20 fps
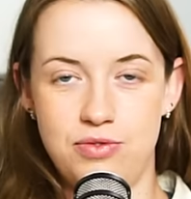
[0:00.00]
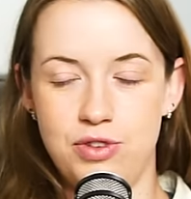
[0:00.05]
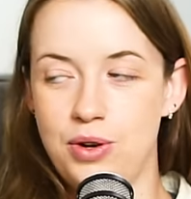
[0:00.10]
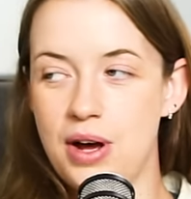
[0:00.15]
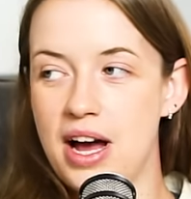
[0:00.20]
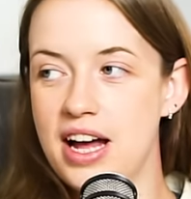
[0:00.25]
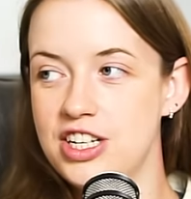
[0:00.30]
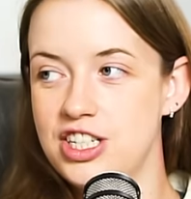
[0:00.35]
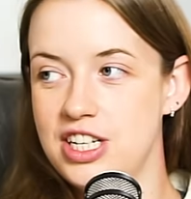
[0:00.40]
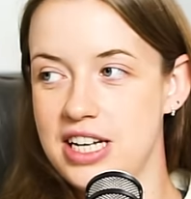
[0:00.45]

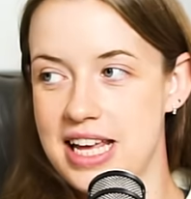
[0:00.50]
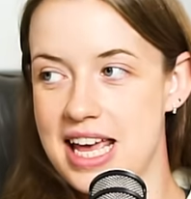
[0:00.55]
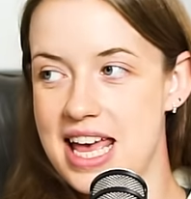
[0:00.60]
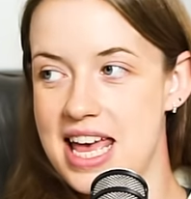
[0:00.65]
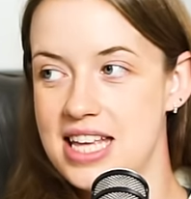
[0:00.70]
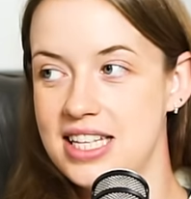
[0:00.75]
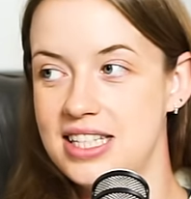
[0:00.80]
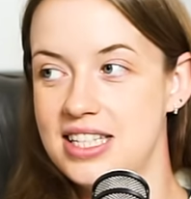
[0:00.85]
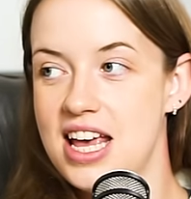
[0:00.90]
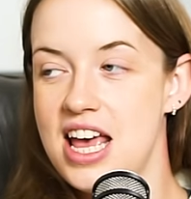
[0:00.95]
route actually
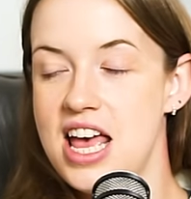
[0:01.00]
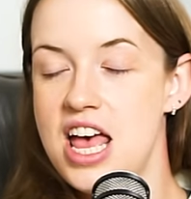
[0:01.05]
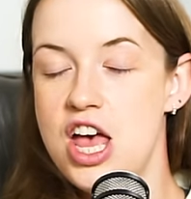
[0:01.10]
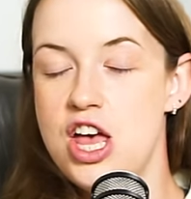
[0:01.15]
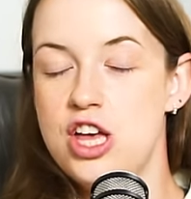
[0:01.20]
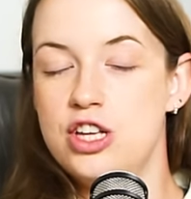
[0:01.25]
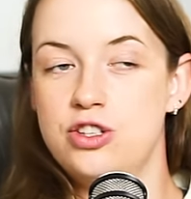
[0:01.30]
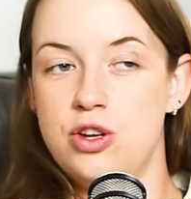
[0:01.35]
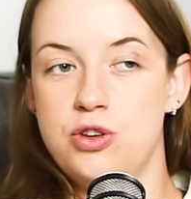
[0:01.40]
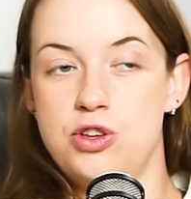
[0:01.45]
is.
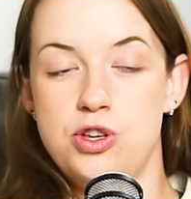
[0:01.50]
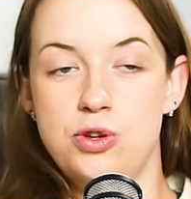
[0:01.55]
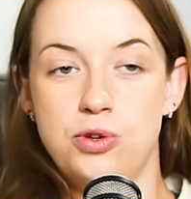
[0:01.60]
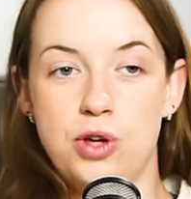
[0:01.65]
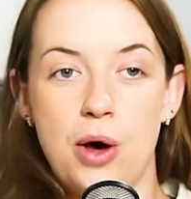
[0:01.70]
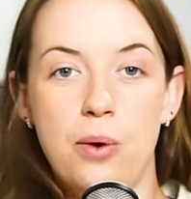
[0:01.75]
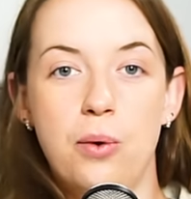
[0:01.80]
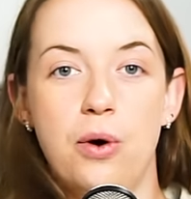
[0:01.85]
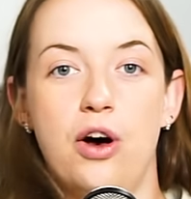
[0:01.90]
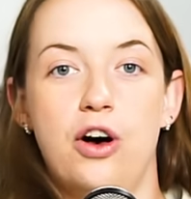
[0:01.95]
So you
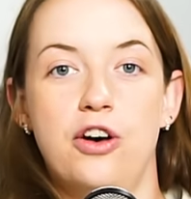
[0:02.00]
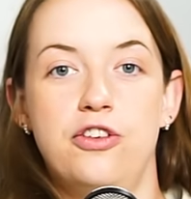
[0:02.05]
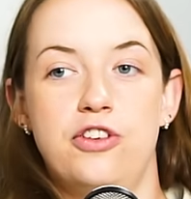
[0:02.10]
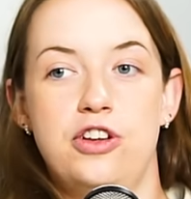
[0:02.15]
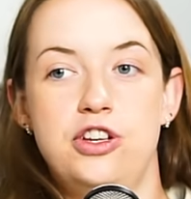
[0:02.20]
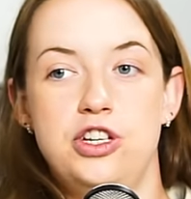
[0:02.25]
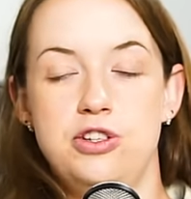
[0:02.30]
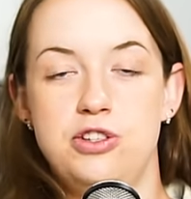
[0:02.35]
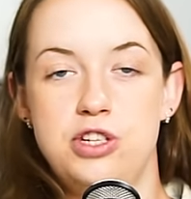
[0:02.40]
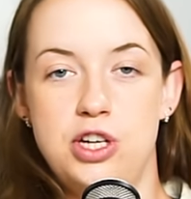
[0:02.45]
go off
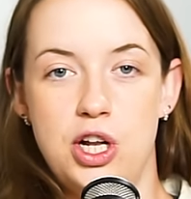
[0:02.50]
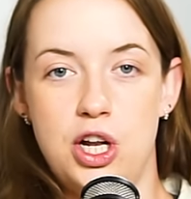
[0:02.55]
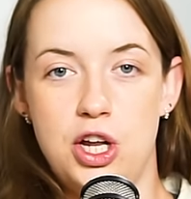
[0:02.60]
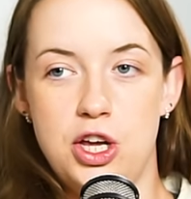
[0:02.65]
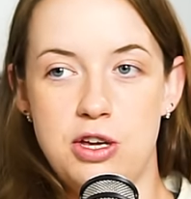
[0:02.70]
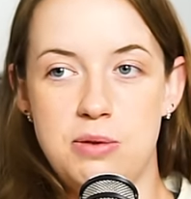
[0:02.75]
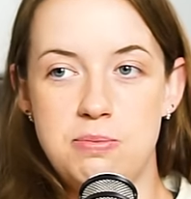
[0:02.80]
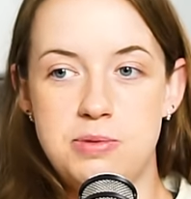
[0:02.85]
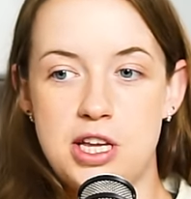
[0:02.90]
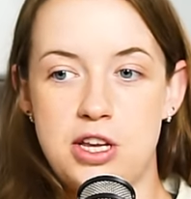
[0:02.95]
and you do
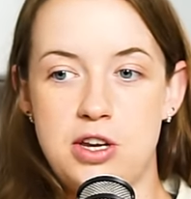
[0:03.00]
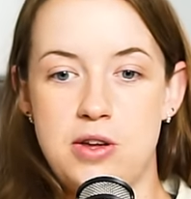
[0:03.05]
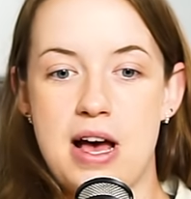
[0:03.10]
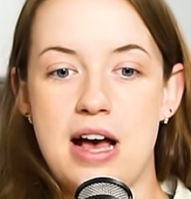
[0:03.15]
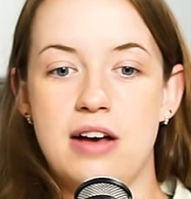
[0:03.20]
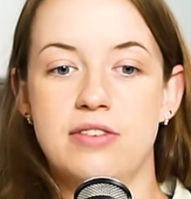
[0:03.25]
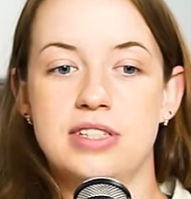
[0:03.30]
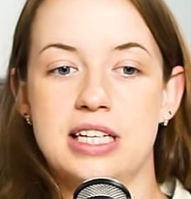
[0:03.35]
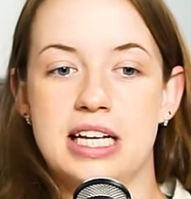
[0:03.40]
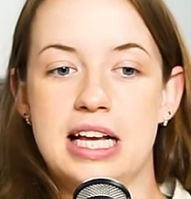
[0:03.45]
loops and you
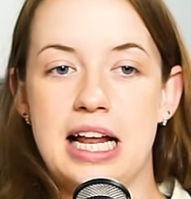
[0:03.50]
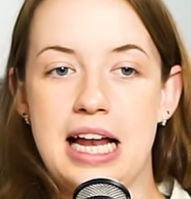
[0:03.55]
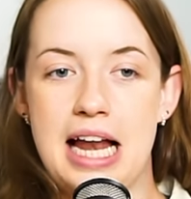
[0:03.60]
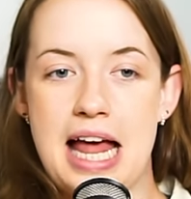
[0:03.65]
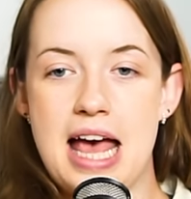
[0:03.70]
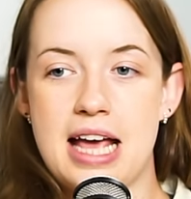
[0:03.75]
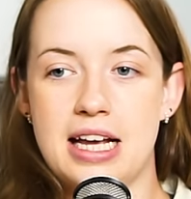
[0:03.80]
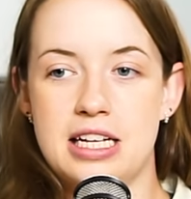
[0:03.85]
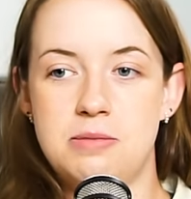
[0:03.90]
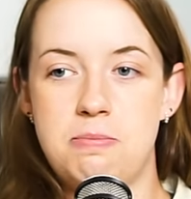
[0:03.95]
have to
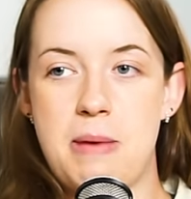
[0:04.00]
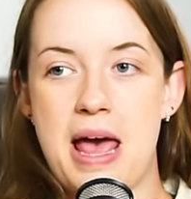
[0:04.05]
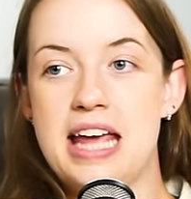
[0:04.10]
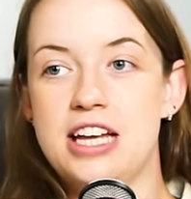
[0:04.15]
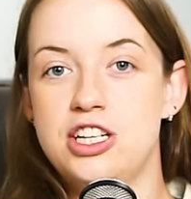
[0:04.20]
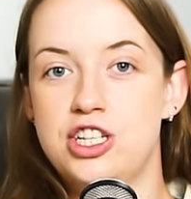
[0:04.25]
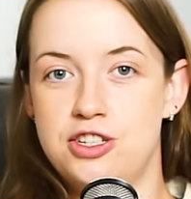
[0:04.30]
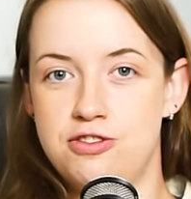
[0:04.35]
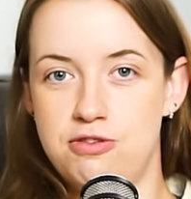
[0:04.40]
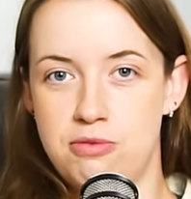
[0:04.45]
collect
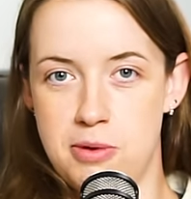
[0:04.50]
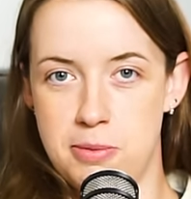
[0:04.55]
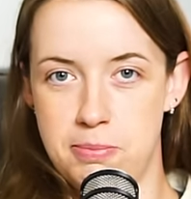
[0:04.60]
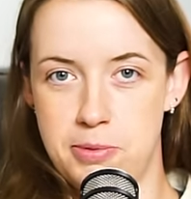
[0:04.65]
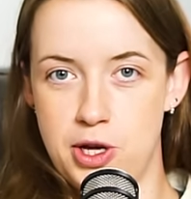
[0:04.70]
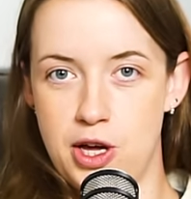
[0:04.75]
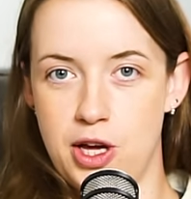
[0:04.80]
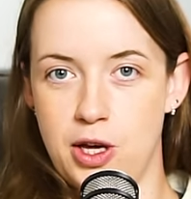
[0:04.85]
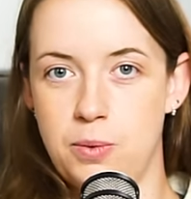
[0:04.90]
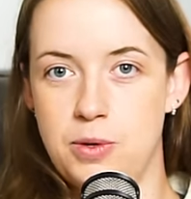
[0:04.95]
pages from a
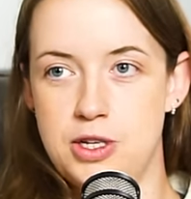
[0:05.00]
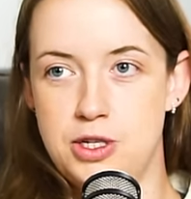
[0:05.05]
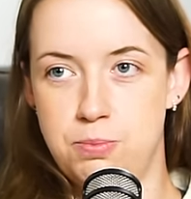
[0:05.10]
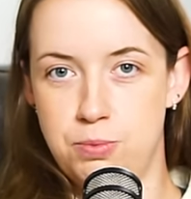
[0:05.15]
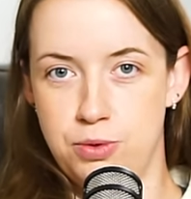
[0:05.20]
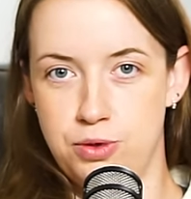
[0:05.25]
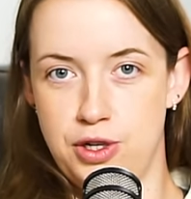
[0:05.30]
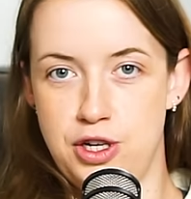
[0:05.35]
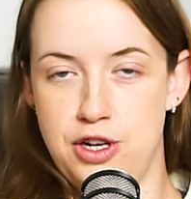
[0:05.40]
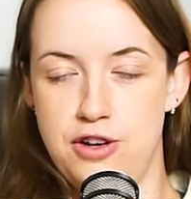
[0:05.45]
book which
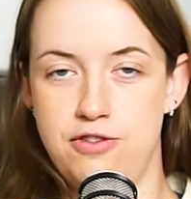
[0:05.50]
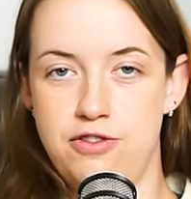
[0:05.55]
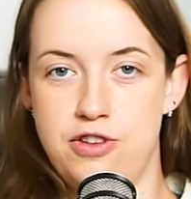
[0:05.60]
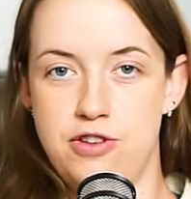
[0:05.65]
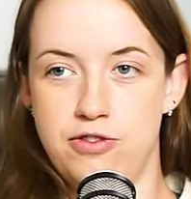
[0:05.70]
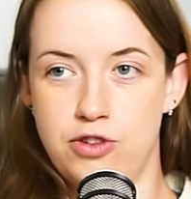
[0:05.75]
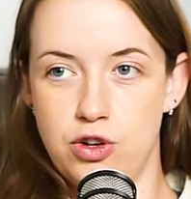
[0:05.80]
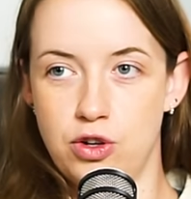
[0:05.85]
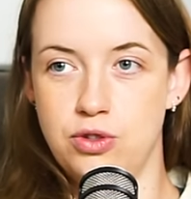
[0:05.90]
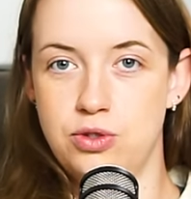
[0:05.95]
prove
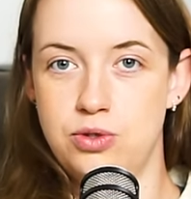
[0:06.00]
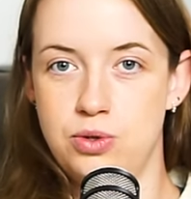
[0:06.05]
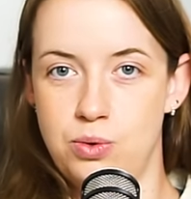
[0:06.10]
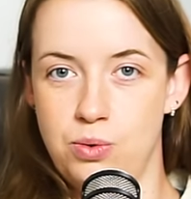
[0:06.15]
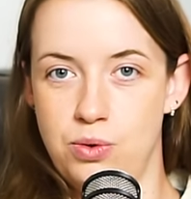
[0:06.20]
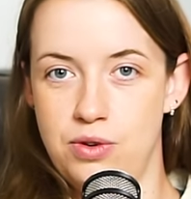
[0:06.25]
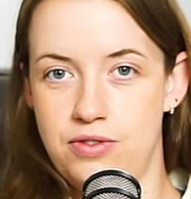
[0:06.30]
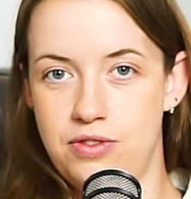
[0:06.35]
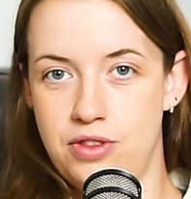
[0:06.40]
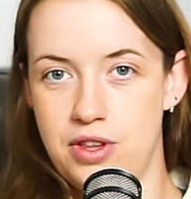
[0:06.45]
you've gone to
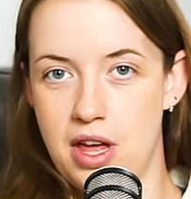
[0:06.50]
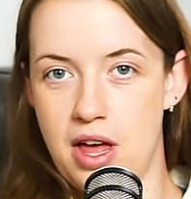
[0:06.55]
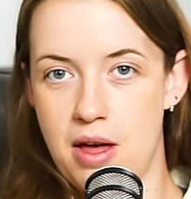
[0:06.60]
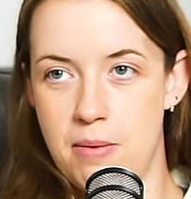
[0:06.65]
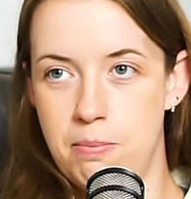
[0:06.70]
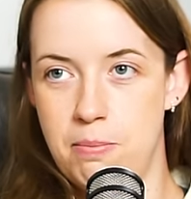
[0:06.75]
all of the